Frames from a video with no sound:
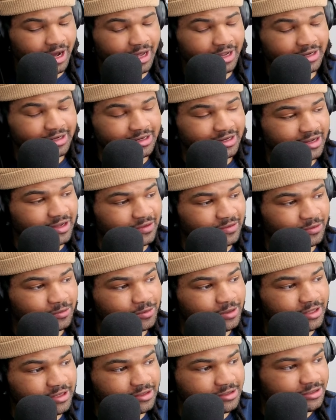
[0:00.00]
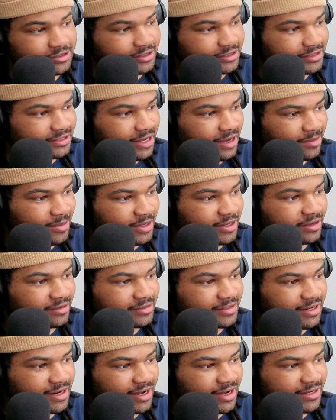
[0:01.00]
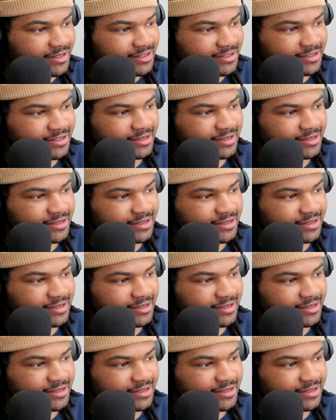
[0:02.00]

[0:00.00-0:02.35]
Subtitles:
love the way those strings came in. That was nice.